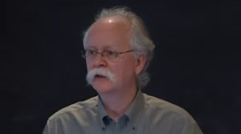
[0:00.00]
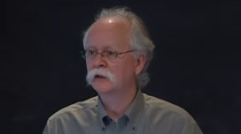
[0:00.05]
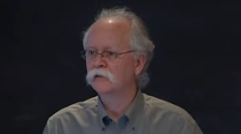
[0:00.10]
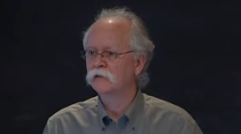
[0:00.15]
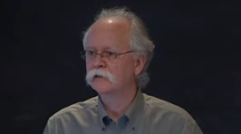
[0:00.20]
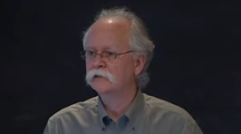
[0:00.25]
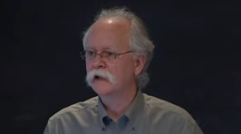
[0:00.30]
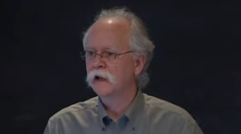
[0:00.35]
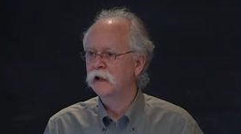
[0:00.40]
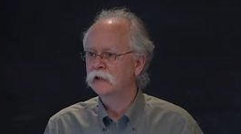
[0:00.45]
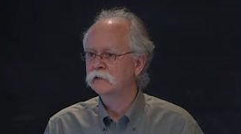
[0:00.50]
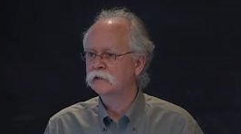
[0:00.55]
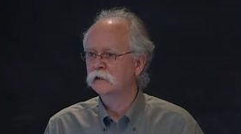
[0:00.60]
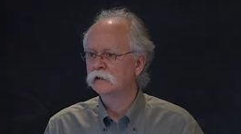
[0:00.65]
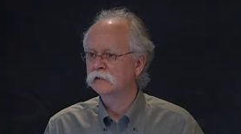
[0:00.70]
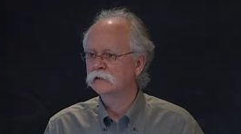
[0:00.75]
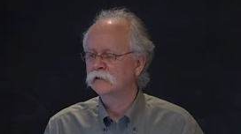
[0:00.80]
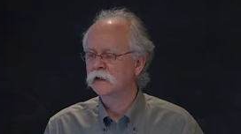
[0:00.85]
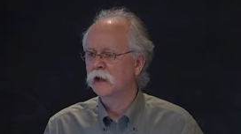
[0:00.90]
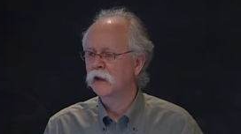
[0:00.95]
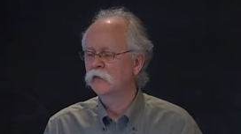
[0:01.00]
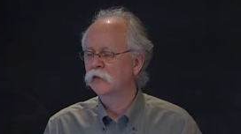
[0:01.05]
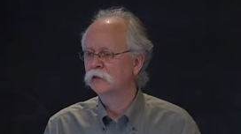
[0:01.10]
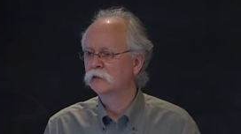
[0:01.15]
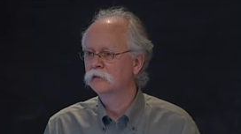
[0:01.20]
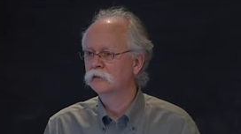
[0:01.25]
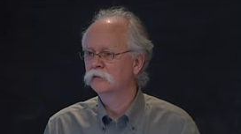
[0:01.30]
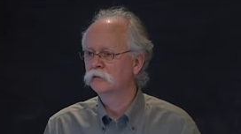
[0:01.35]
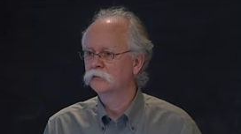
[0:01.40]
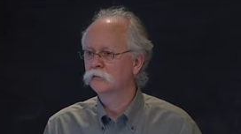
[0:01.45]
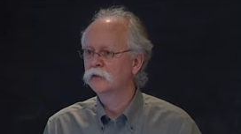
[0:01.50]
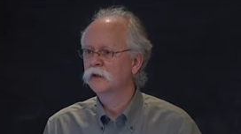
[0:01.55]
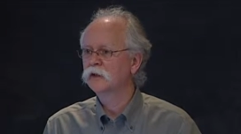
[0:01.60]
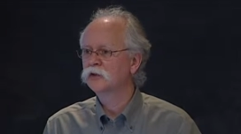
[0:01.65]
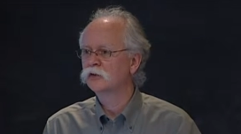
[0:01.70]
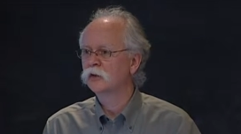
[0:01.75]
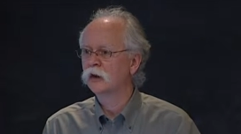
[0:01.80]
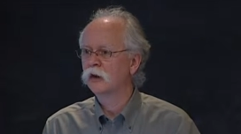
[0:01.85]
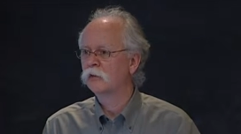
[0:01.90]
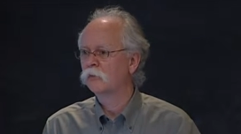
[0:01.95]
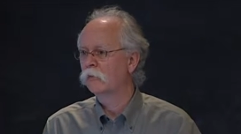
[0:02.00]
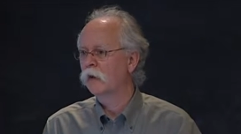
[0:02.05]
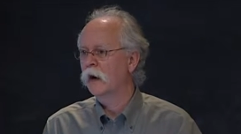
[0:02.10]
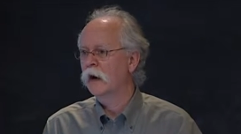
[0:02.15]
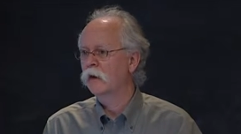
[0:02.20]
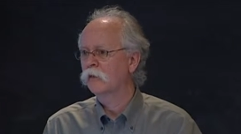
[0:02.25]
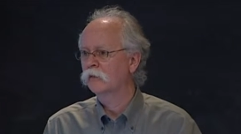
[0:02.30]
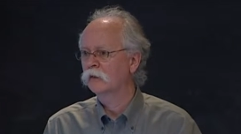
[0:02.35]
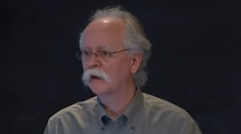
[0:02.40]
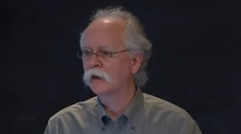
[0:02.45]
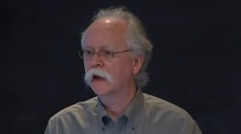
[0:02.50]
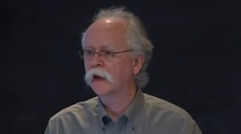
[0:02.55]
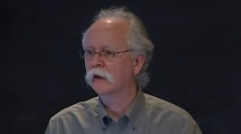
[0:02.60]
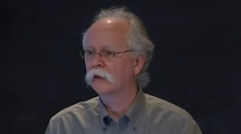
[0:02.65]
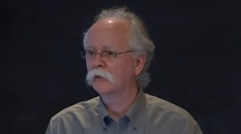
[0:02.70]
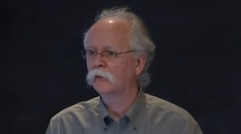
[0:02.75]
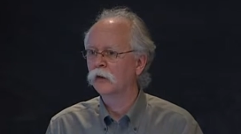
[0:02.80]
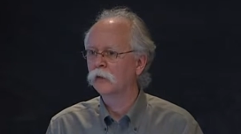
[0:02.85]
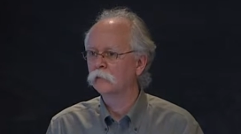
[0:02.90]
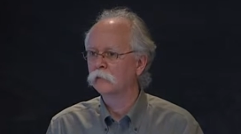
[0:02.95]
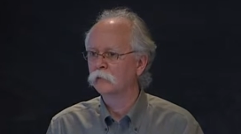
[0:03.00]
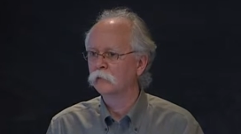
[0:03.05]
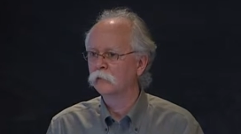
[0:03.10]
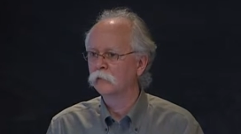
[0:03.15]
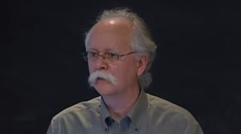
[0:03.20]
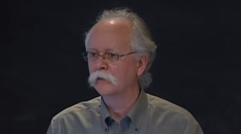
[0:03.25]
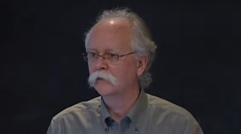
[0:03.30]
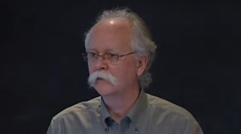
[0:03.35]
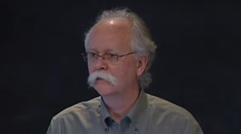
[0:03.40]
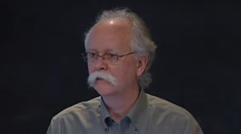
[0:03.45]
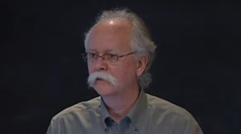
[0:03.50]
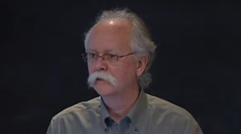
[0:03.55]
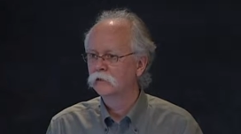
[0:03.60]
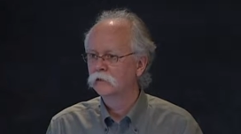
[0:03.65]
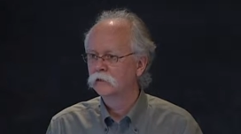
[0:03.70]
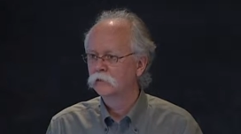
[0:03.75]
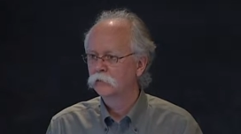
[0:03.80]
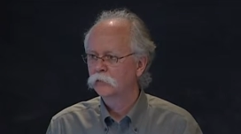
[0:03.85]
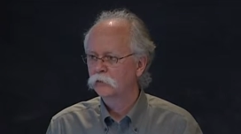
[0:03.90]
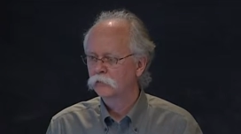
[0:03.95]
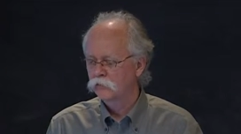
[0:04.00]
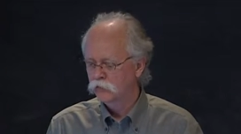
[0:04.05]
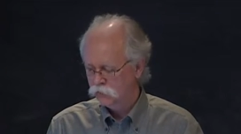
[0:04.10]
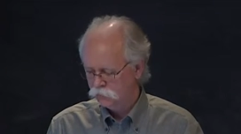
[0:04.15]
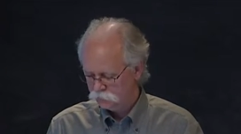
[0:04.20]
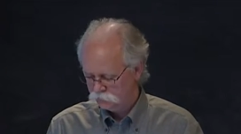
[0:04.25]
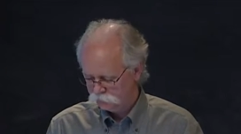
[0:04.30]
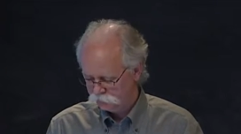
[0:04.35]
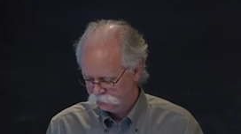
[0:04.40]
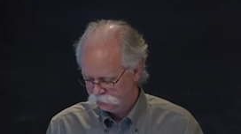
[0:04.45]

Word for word: of these assays down into the region around a nanogram per mil protein,